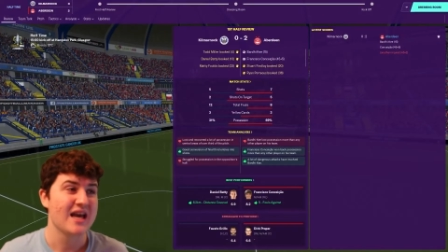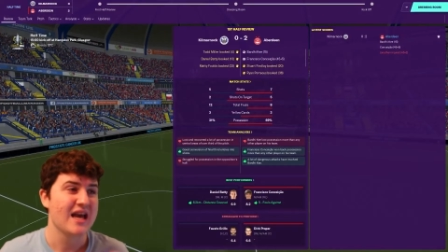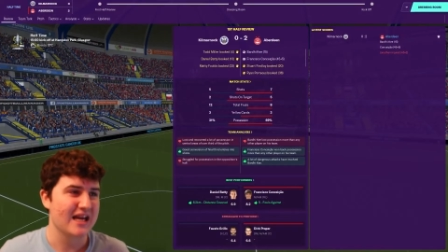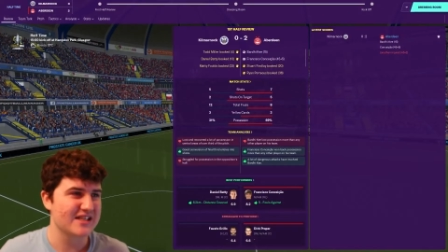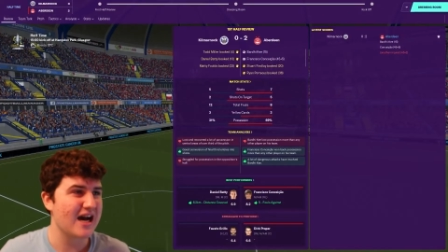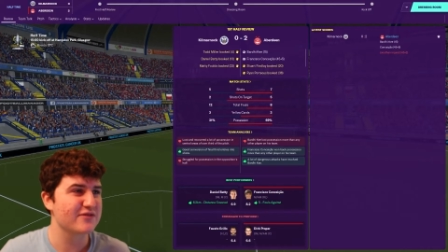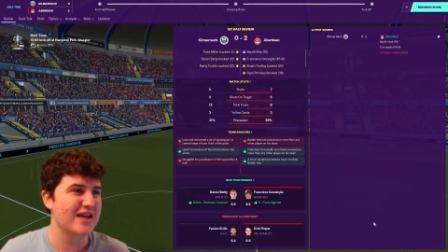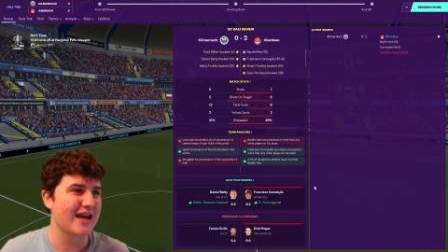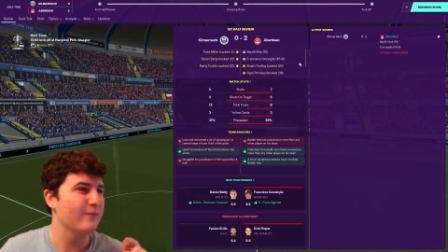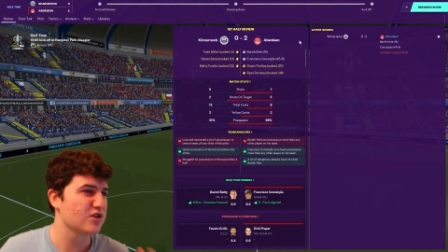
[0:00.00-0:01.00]
It's half
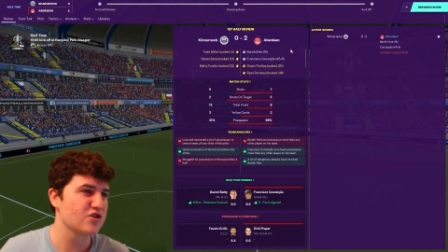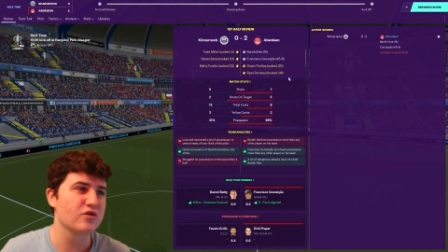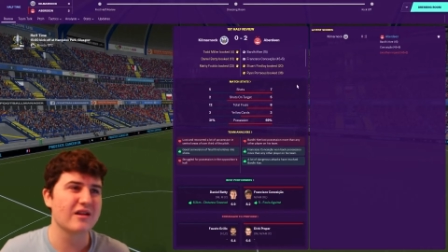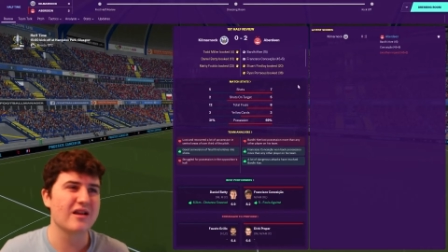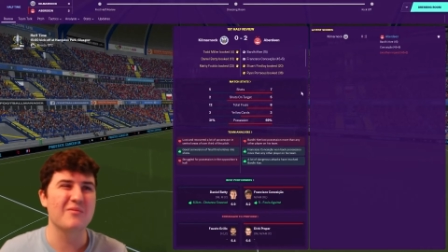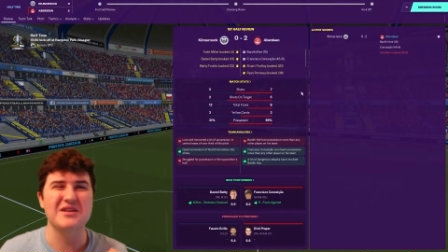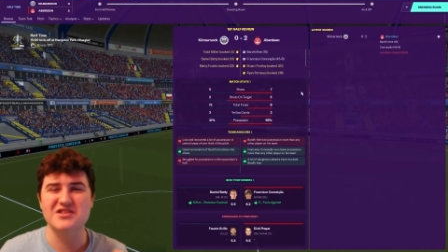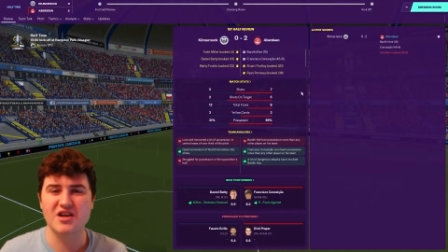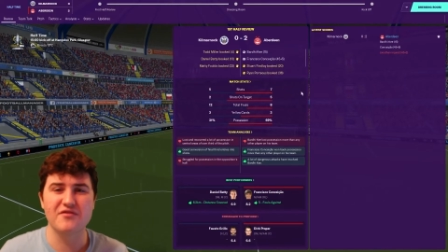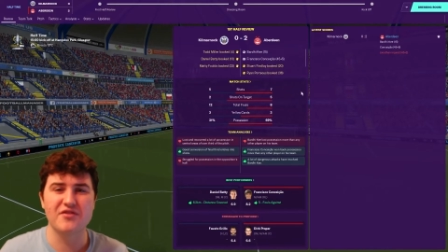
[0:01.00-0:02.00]
time. We're 2 0 up. We
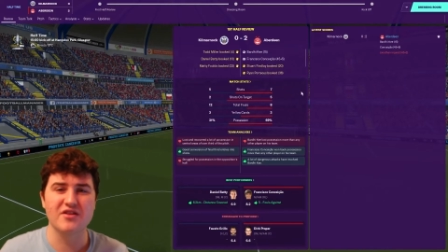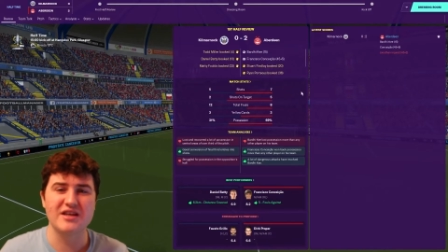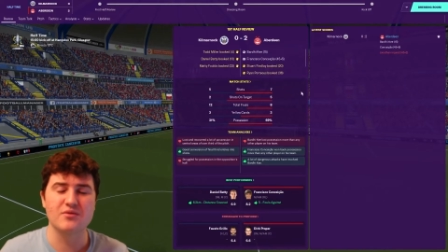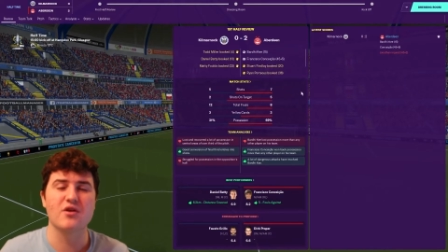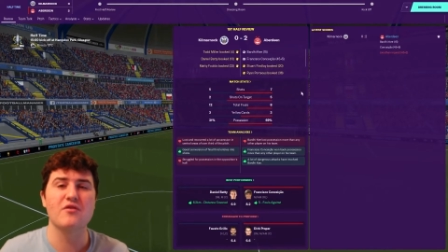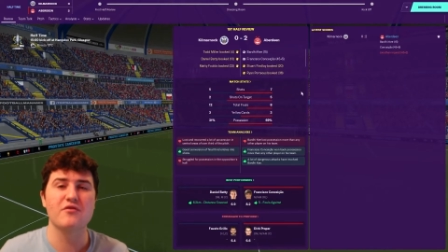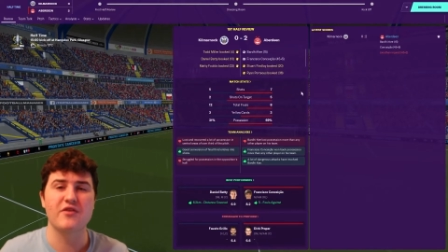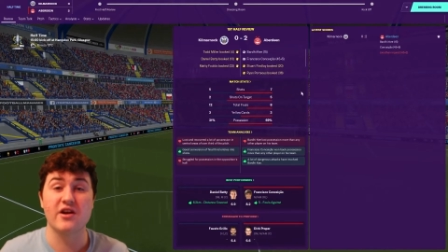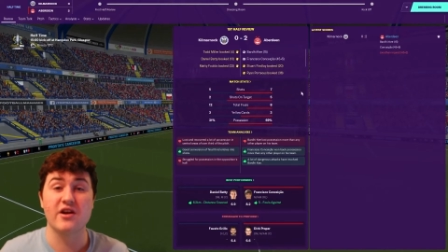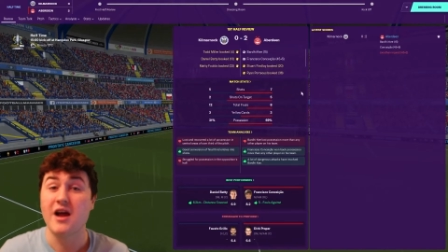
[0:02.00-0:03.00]
deserve the lead. We're on
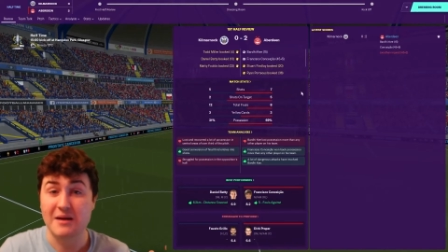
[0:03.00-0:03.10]
fire.